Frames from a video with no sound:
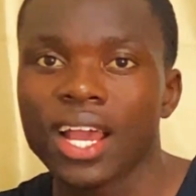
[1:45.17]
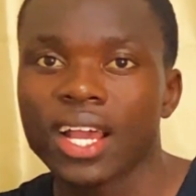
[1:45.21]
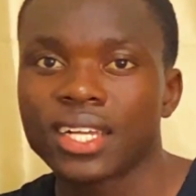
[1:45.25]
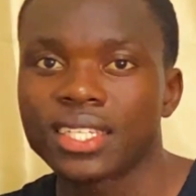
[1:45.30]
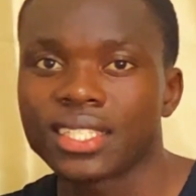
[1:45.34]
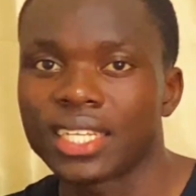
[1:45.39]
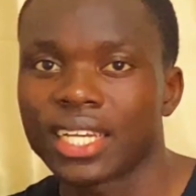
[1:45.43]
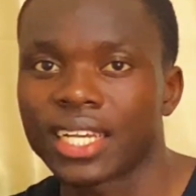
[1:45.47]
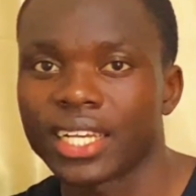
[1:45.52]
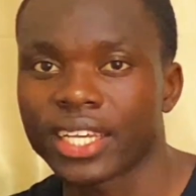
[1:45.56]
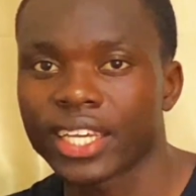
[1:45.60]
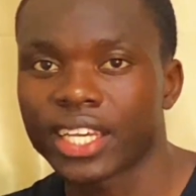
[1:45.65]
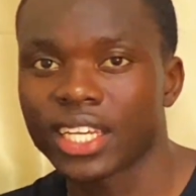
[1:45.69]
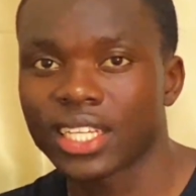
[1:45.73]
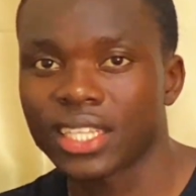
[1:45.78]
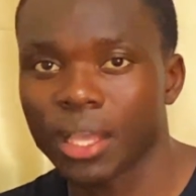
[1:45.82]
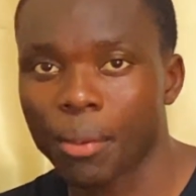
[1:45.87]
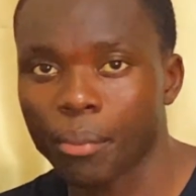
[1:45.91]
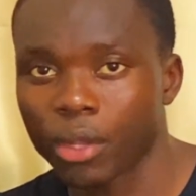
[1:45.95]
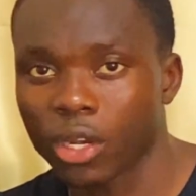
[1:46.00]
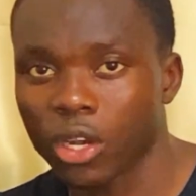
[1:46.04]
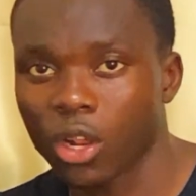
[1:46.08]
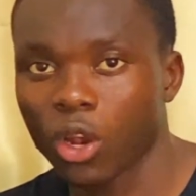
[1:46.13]
the key
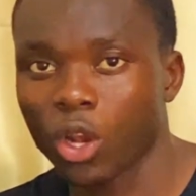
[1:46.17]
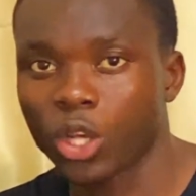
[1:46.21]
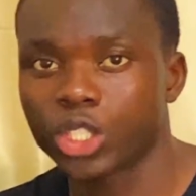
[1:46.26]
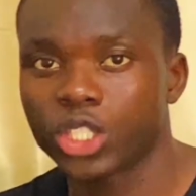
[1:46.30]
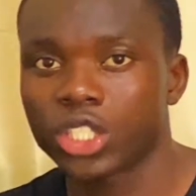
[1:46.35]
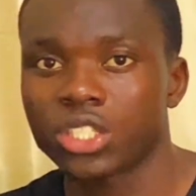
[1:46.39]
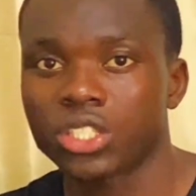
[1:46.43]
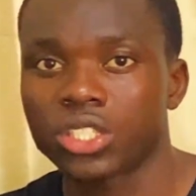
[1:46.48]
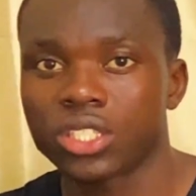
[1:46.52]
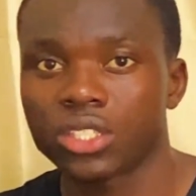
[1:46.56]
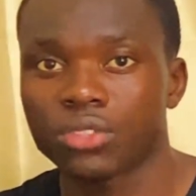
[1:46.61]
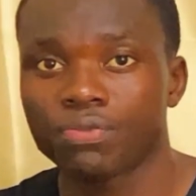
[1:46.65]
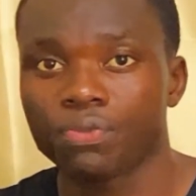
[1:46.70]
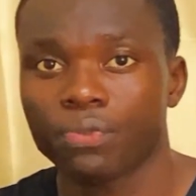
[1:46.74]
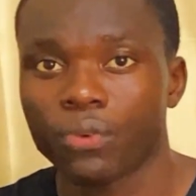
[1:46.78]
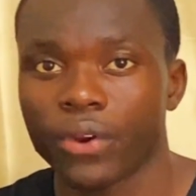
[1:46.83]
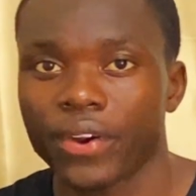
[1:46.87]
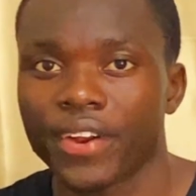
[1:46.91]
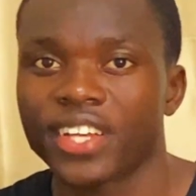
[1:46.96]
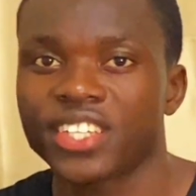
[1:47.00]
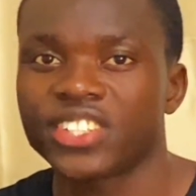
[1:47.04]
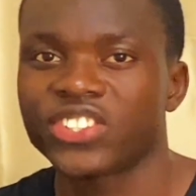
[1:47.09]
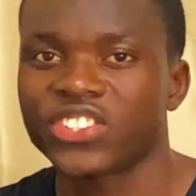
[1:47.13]
terminologies in
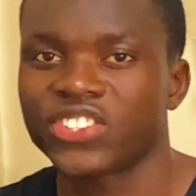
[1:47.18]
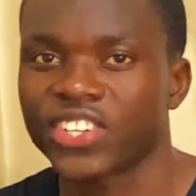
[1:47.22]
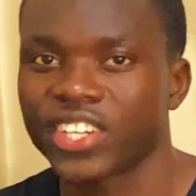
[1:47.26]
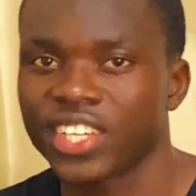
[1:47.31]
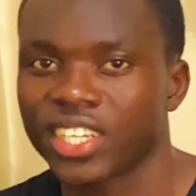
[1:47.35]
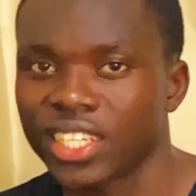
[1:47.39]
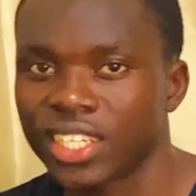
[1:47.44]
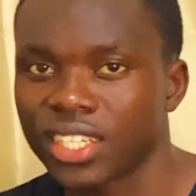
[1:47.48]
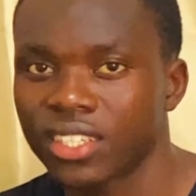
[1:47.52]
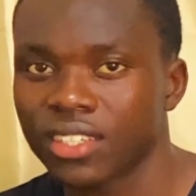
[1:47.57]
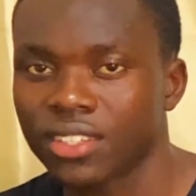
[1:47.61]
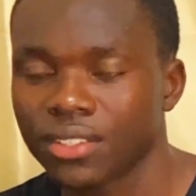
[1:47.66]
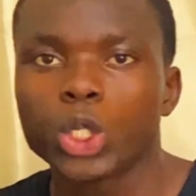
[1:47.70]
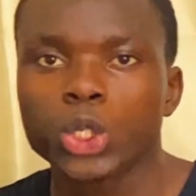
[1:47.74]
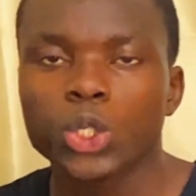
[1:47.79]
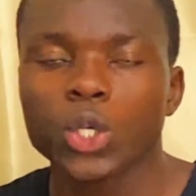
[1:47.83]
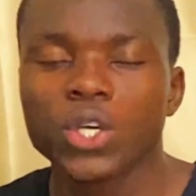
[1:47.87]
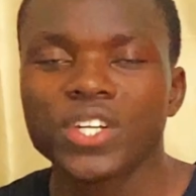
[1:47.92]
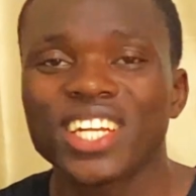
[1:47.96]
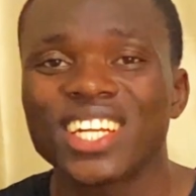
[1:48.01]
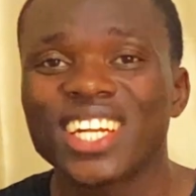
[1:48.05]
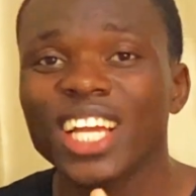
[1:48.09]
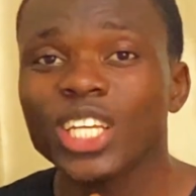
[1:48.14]
forex trading.
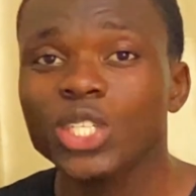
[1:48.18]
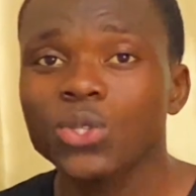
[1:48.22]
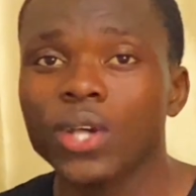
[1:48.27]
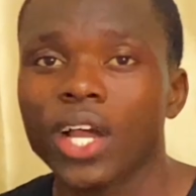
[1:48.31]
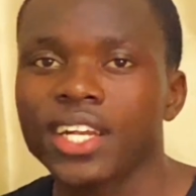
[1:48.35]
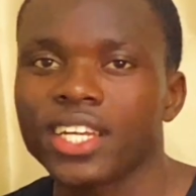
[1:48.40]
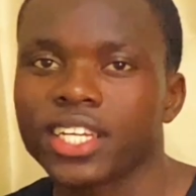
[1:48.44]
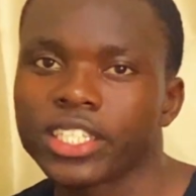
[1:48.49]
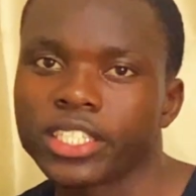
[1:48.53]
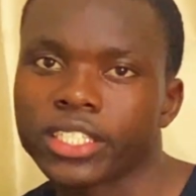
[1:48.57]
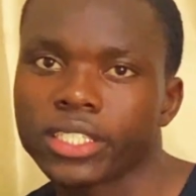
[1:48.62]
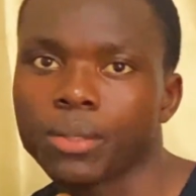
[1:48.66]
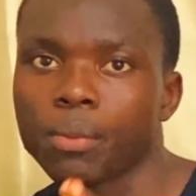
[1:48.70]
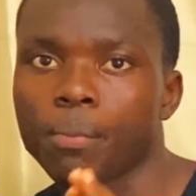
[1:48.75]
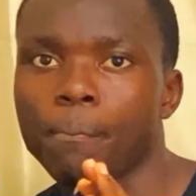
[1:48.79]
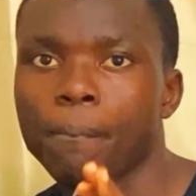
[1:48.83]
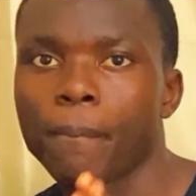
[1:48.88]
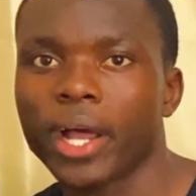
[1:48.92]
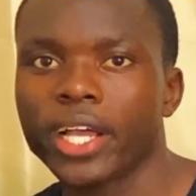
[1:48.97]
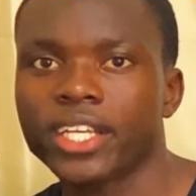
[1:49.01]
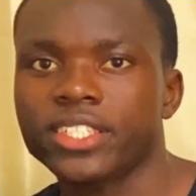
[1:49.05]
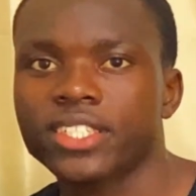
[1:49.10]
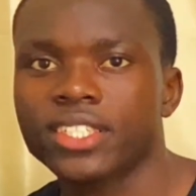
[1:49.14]
So the next one is
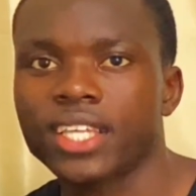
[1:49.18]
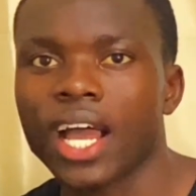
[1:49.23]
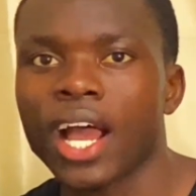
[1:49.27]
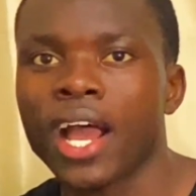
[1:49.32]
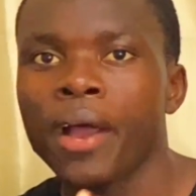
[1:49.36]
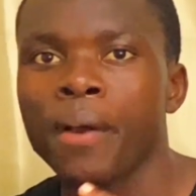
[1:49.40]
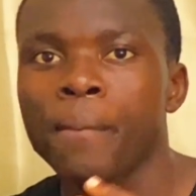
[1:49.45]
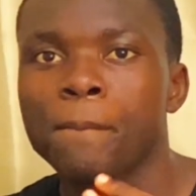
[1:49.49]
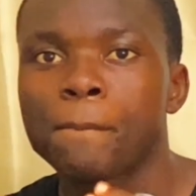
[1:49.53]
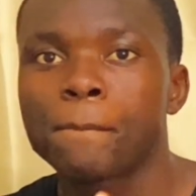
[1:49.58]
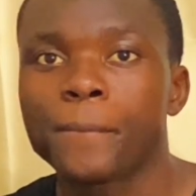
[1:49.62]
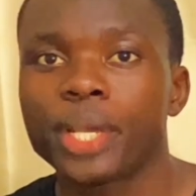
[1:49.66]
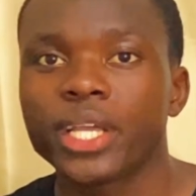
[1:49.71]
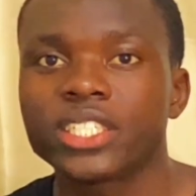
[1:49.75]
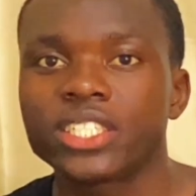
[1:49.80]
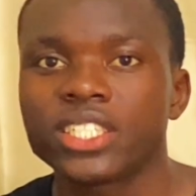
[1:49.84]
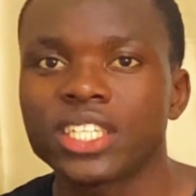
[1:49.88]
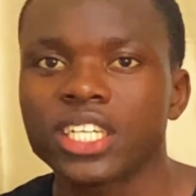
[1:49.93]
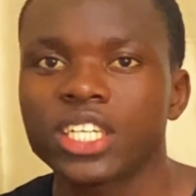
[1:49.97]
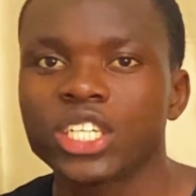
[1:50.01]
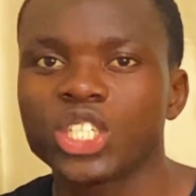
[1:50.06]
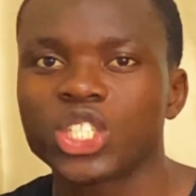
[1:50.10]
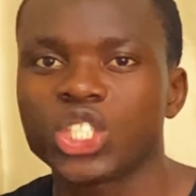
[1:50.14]
master
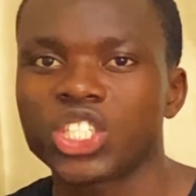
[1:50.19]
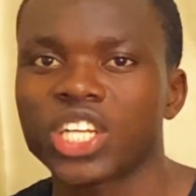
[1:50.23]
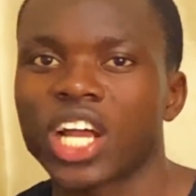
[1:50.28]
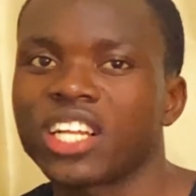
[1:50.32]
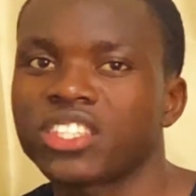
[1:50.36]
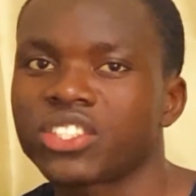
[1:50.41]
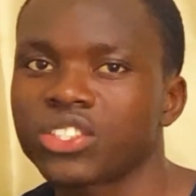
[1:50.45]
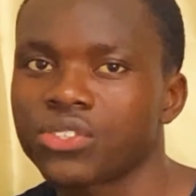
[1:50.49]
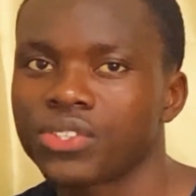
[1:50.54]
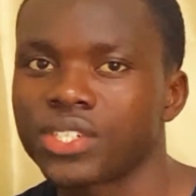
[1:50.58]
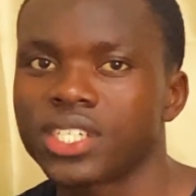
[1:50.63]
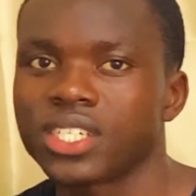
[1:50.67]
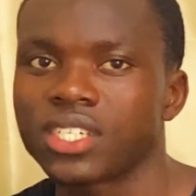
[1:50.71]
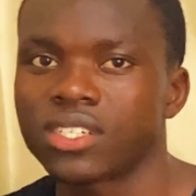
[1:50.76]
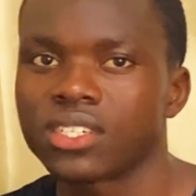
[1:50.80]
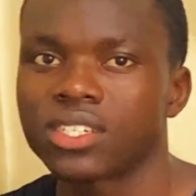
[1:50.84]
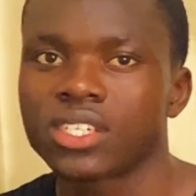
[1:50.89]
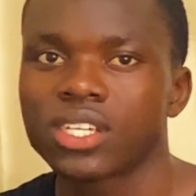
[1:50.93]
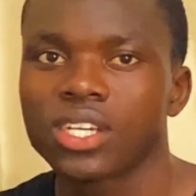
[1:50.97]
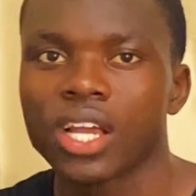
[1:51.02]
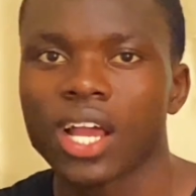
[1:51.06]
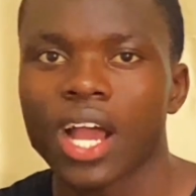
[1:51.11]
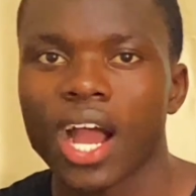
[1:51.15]
basic chart
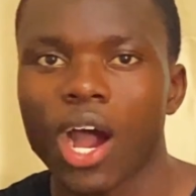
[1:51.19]
reading.